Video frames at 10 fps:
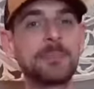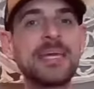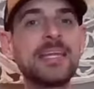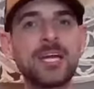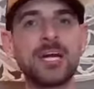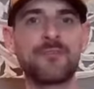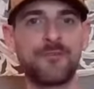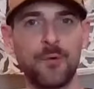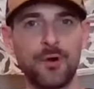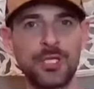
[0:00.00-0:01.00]
be there
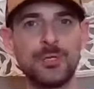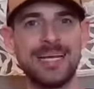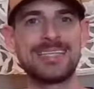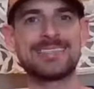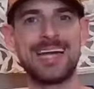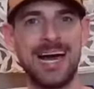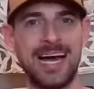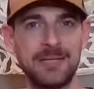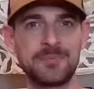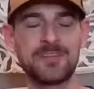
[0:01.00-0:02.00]
for you in
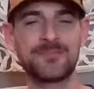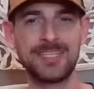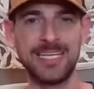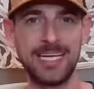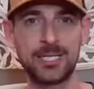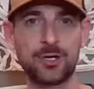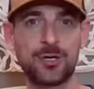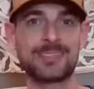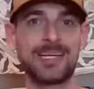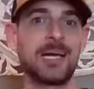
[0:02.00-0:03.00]
times of need or
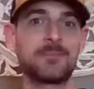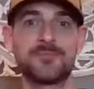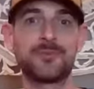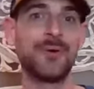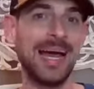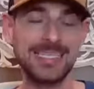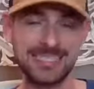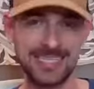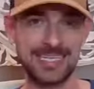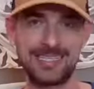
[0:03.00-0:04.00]
in times of you
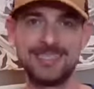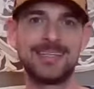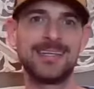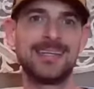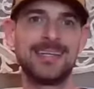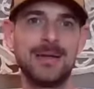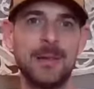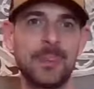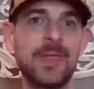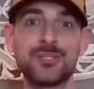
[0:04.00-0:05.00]
asking
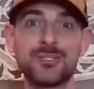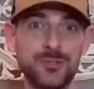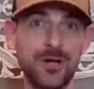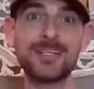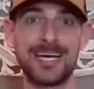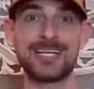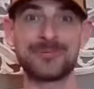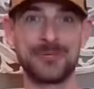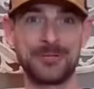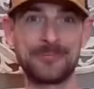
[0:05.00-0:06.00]
than your strong
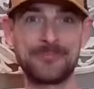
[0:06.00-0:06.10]
ties will